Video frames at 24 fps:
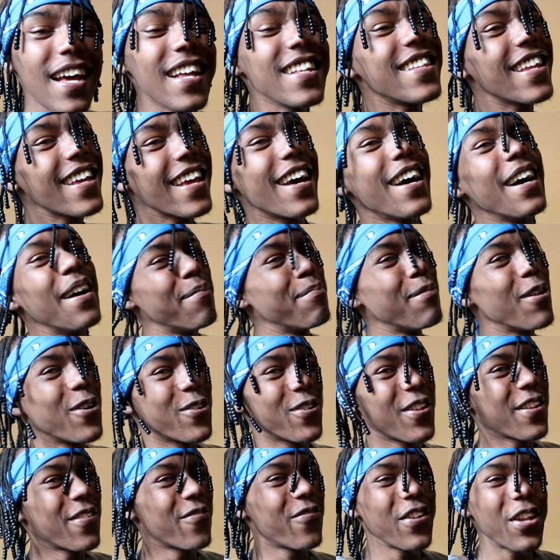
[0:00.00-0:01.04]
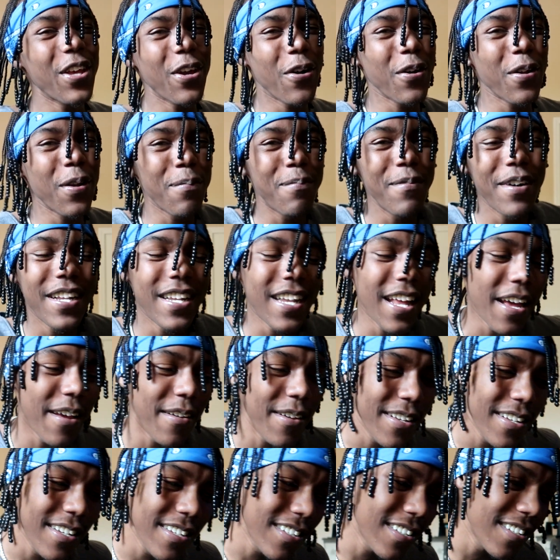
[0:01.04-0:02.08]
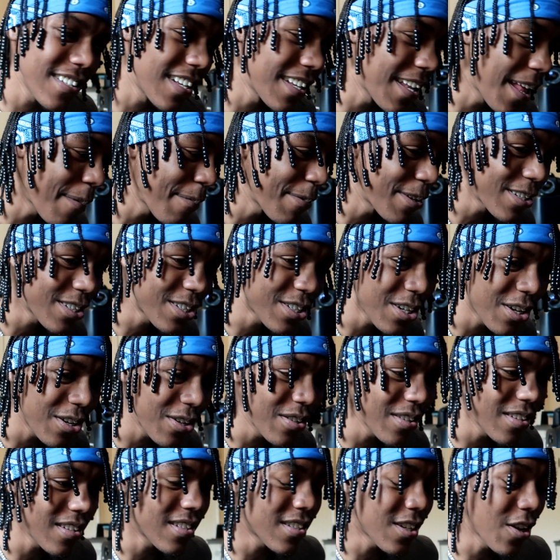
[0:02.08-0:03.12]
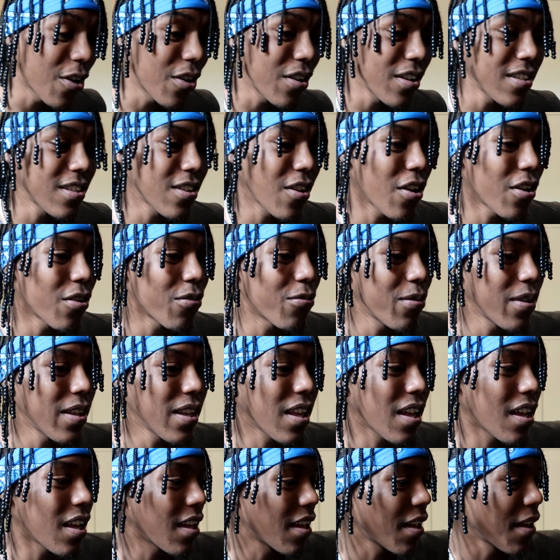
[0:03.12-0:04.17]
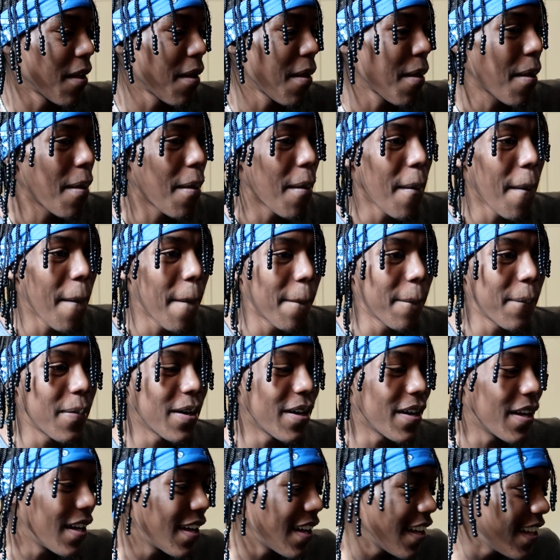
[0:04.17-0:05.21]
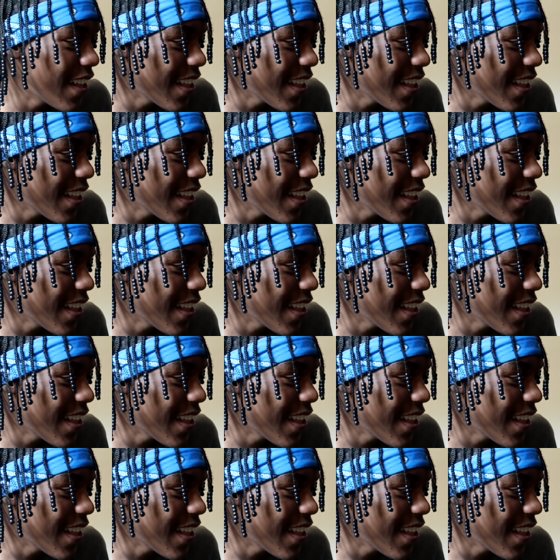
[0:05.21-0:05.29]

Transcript: They did upload this video on a Monday, and the name of the song is called The Weeknd. But